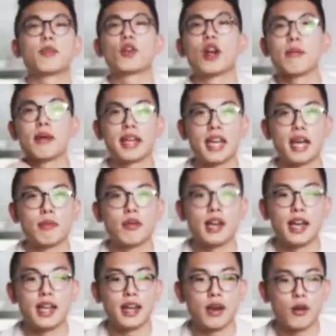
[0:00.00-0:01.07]
grab my camera
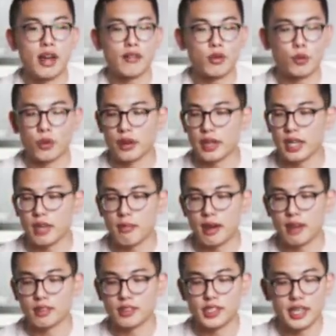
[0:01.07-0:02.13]
and I don't have to worry
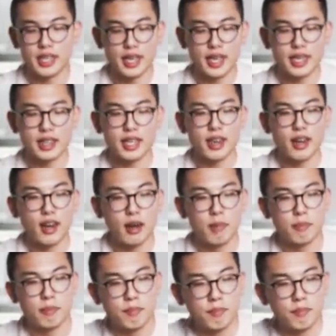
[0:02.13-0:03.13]
about setting anything up.